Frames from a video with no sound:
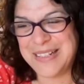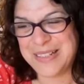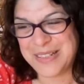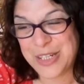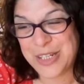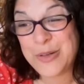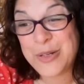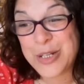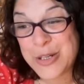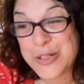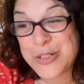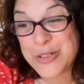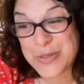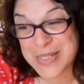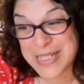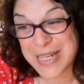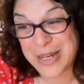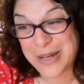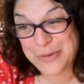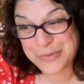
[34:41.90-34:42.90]
sustainable
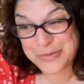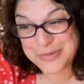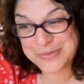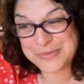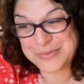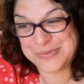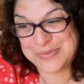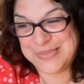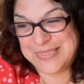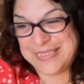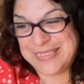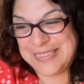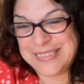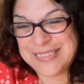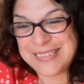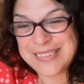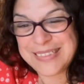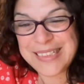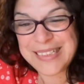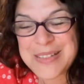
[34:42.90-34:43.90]
as well, right? For a long
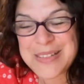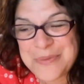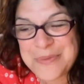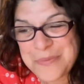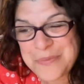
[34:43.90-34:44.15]
time,